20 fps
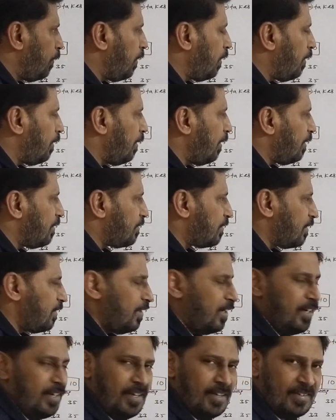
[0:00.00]

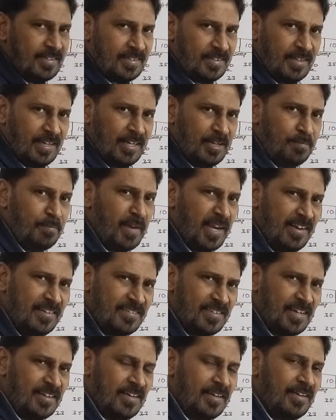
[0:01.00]
it
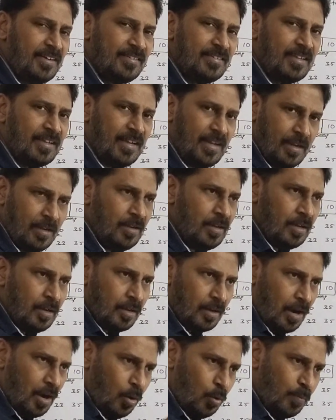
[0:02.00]
means that it is a
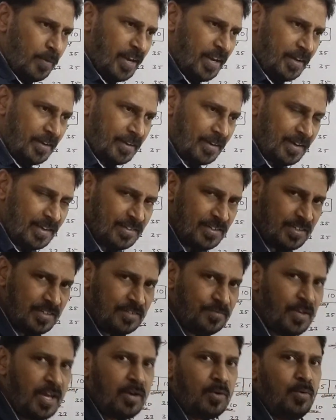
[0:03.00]
how many
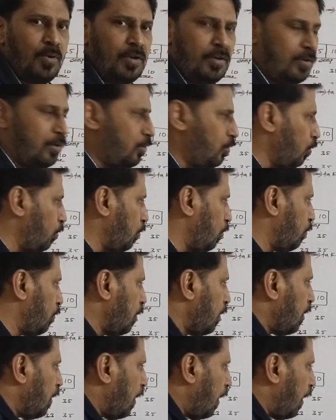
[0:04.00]
iterations we are going to do,